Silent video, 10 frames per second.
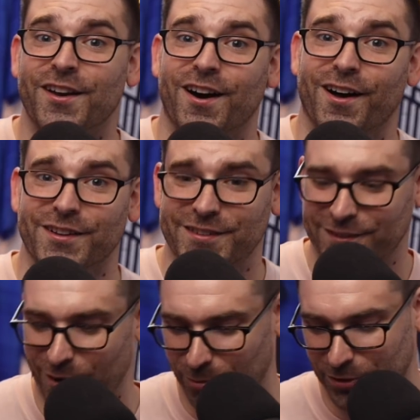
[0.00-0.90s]
Let's
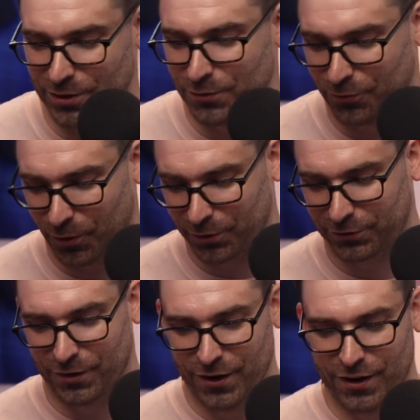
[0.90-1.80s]
start with the
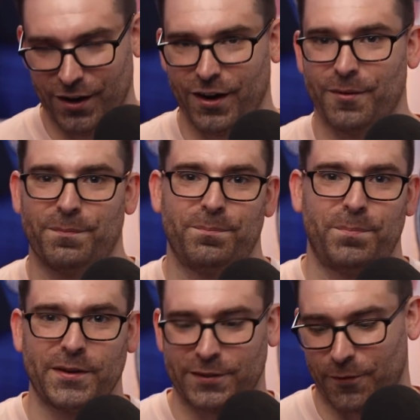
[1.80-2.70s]
first
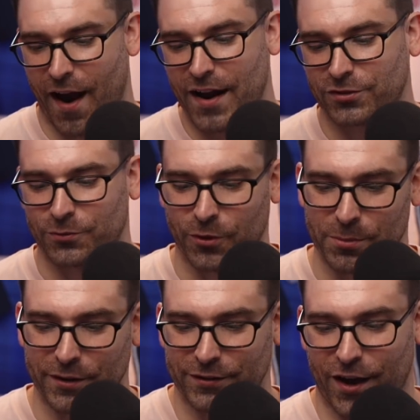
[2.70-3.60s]
piece of action from
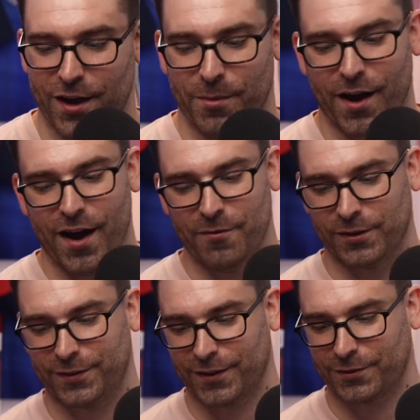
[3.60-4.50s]
this game, and I have it
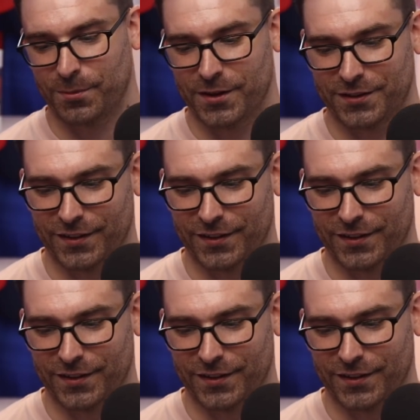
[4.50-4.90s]
6 minutes